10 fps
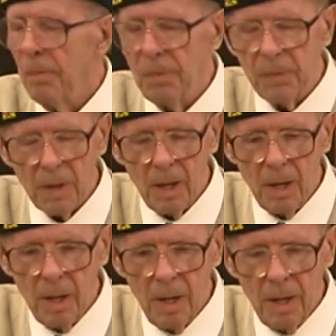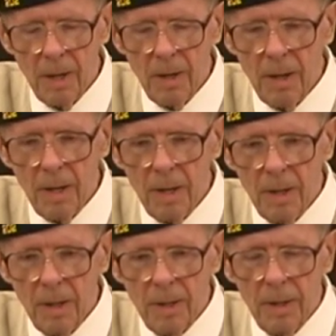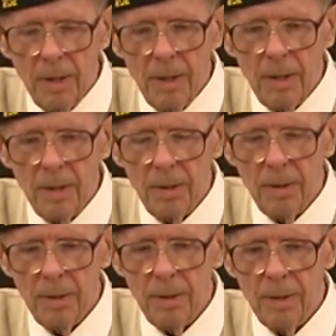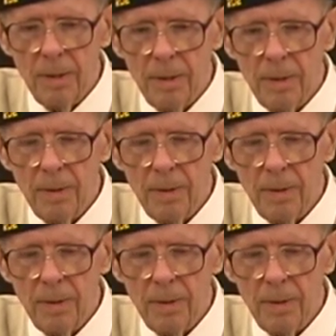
(no one is talking)